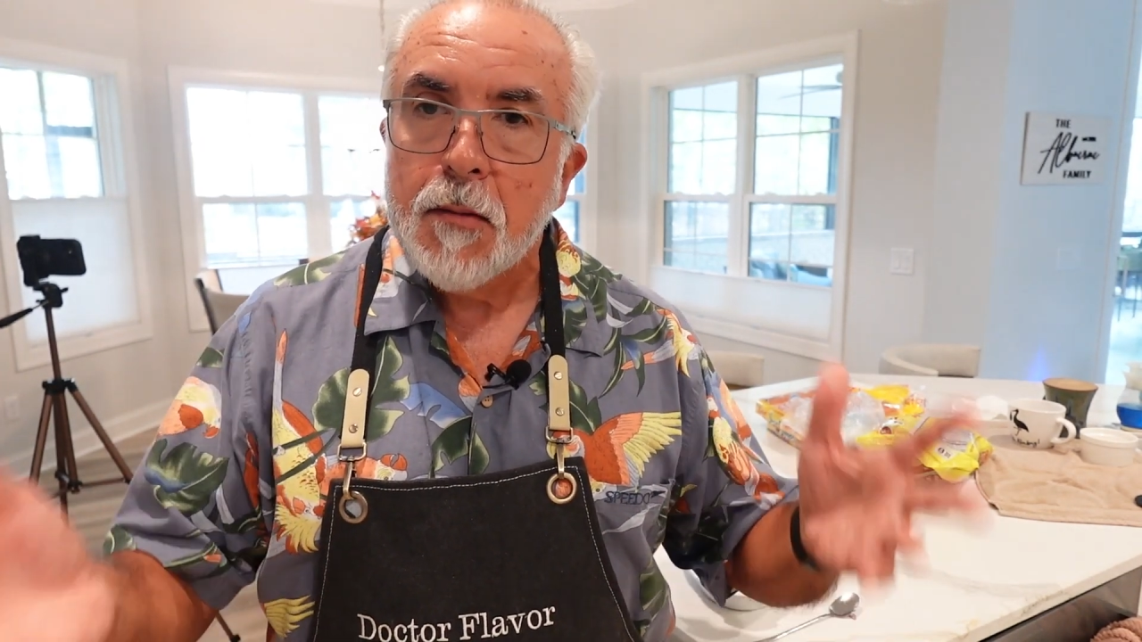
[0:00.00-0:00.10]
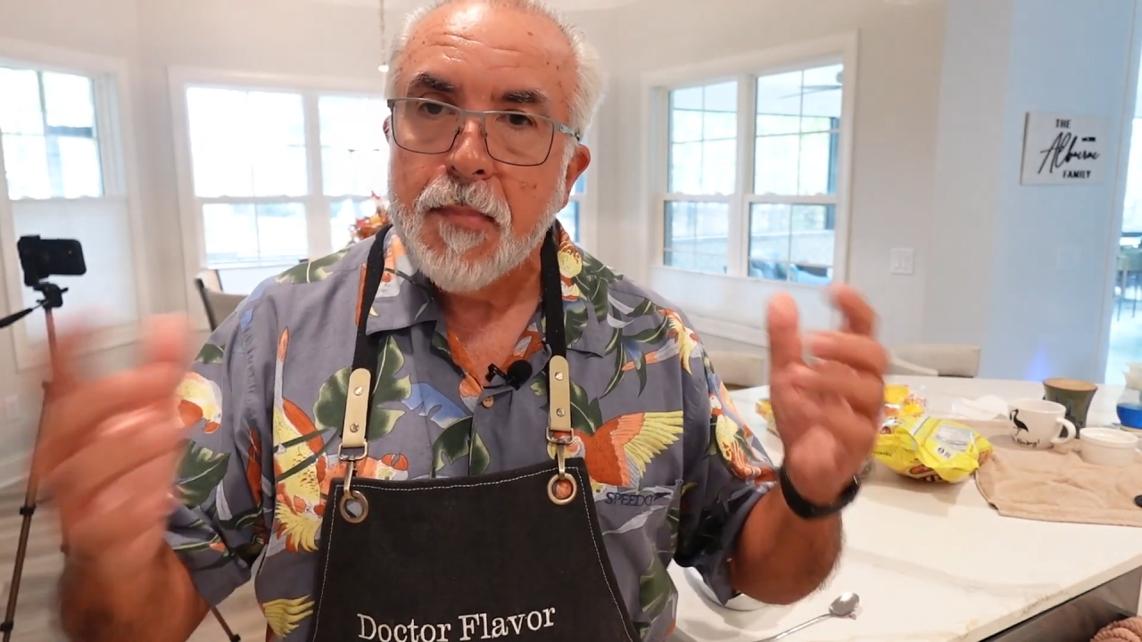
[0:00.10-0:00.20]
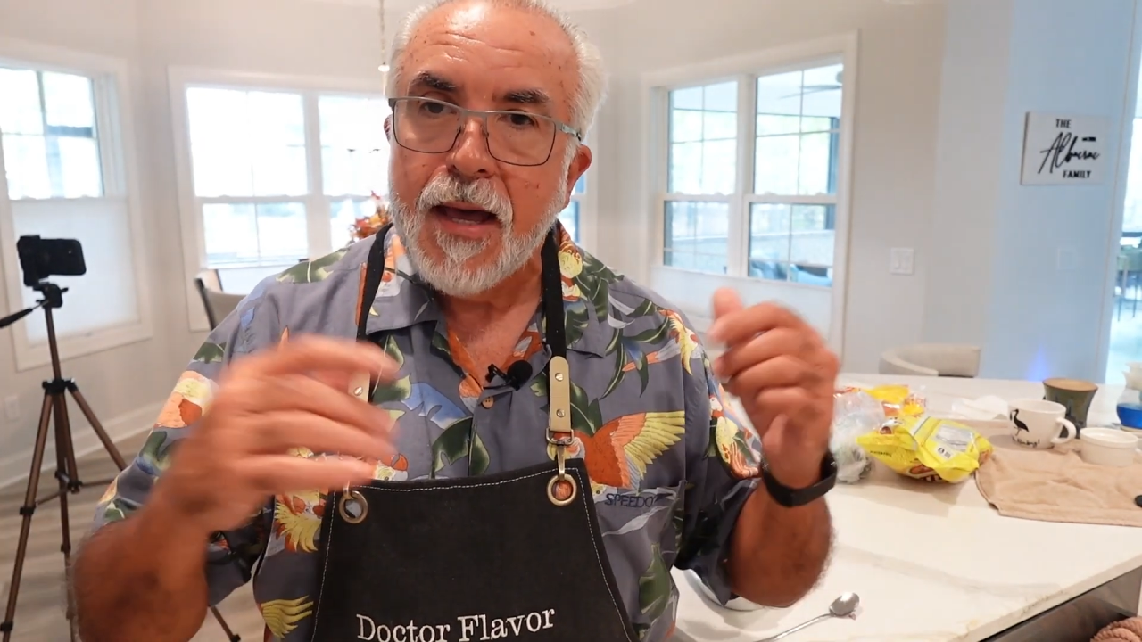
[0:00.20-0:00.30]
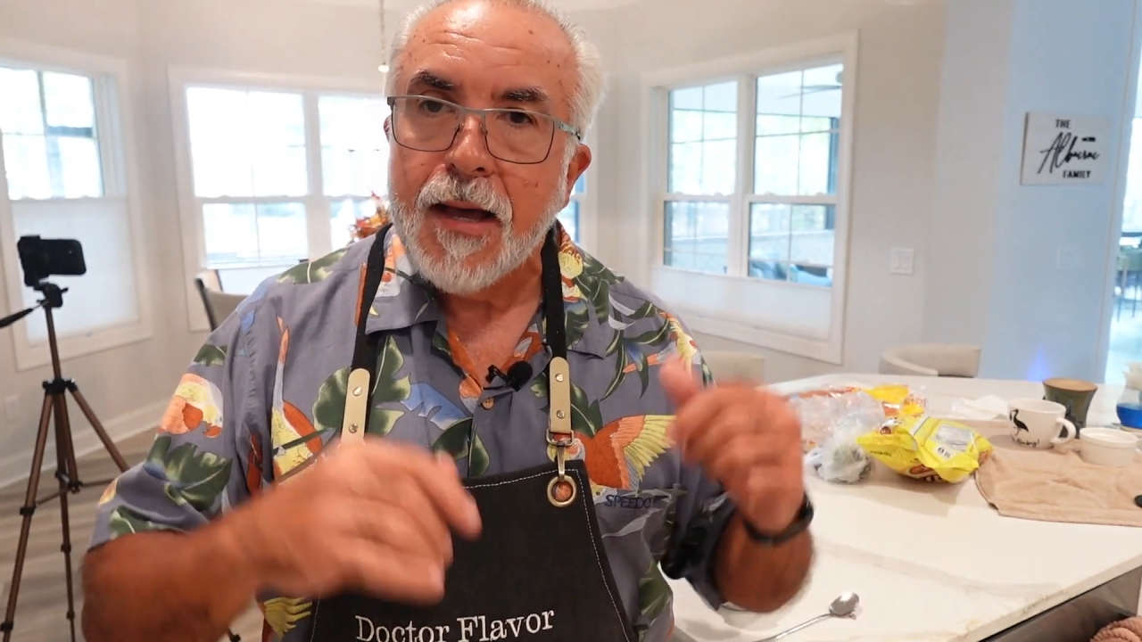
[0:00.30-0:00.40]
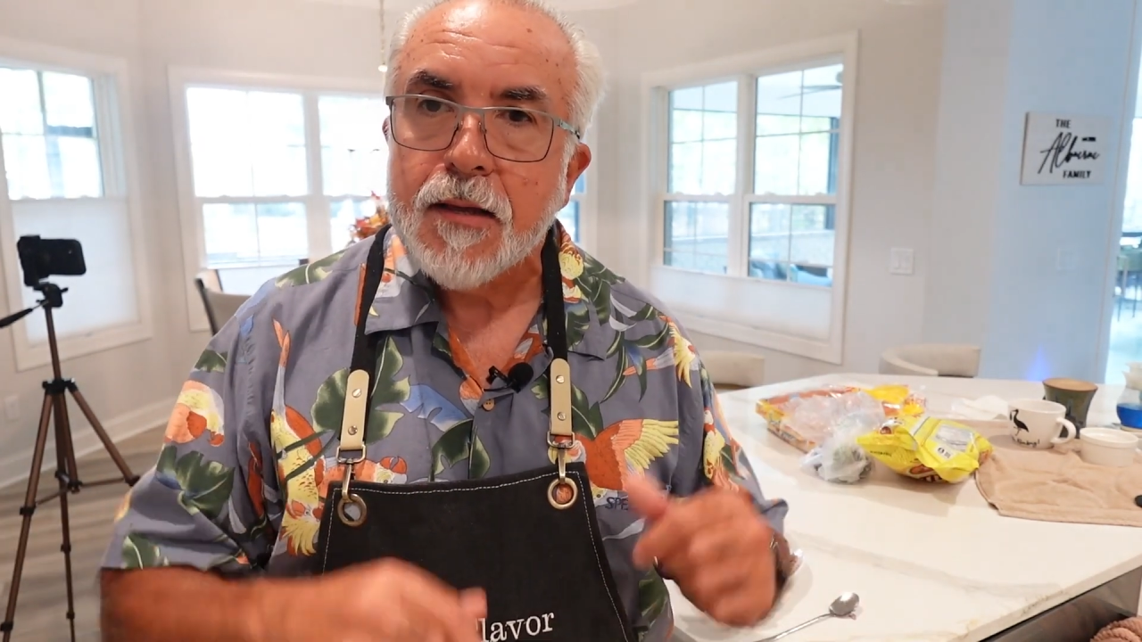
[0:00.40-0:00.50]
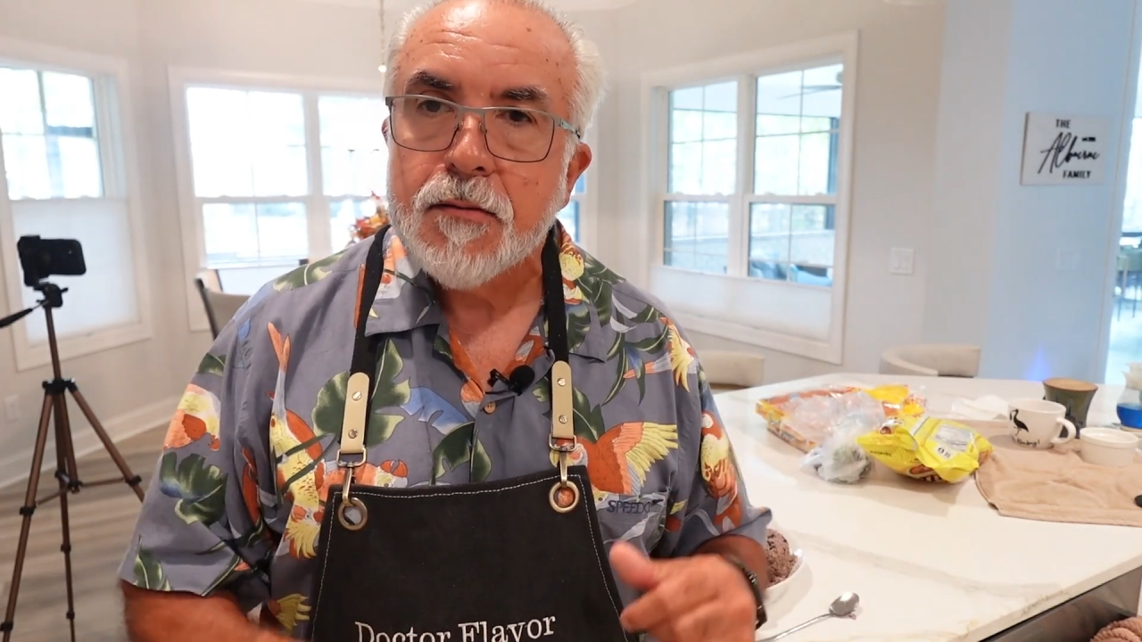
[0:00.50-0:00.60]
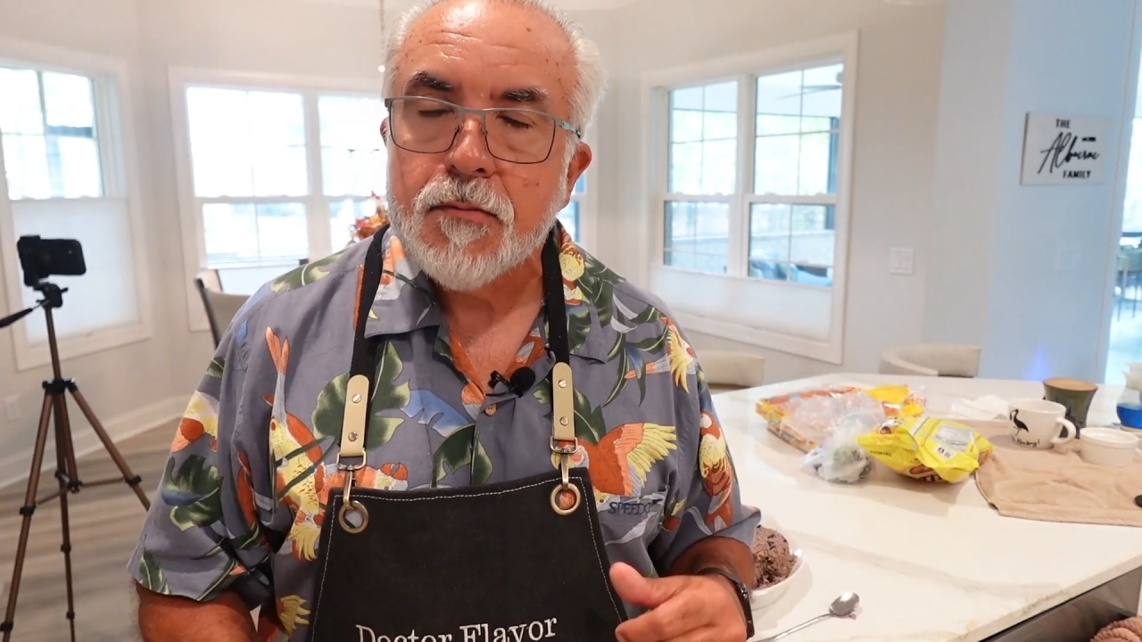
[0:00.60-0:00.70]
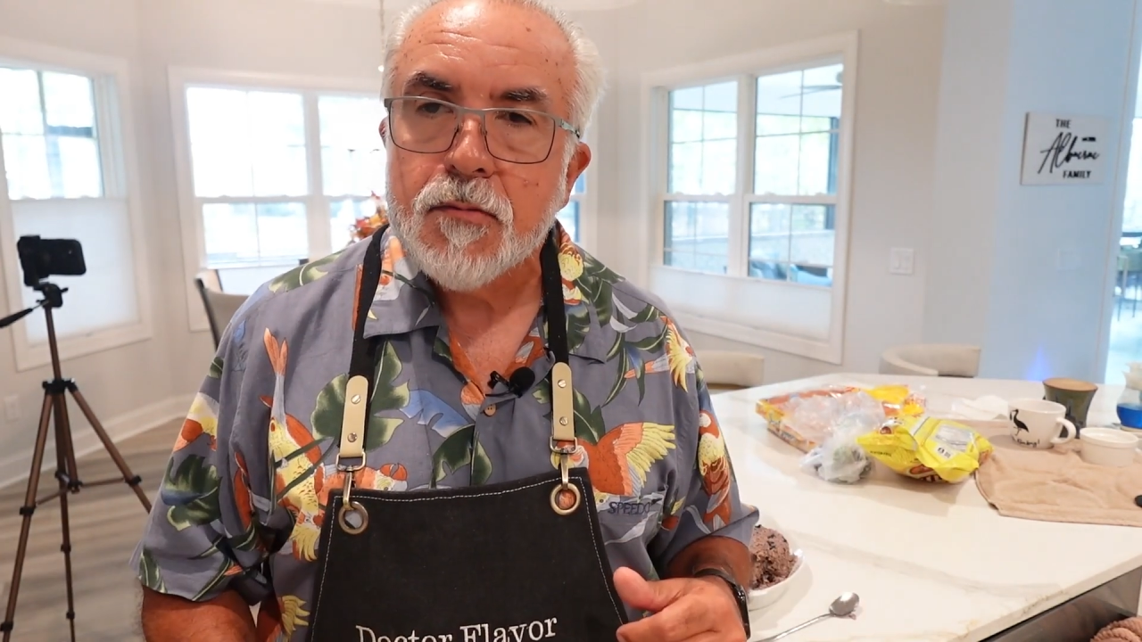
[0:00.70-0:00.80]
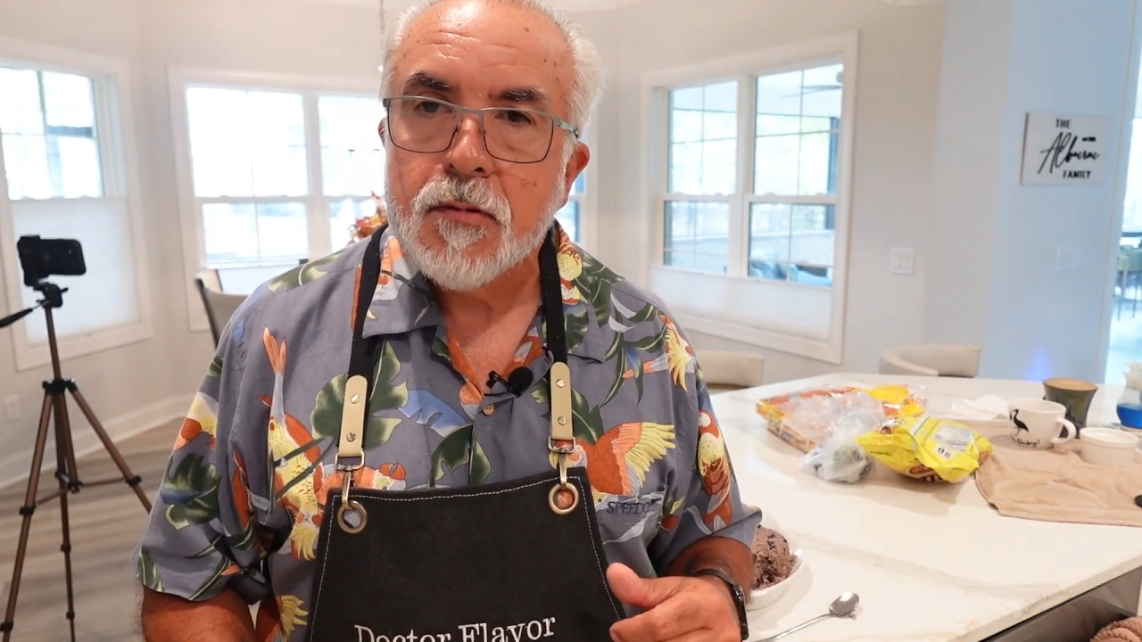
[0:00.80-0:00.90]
on back.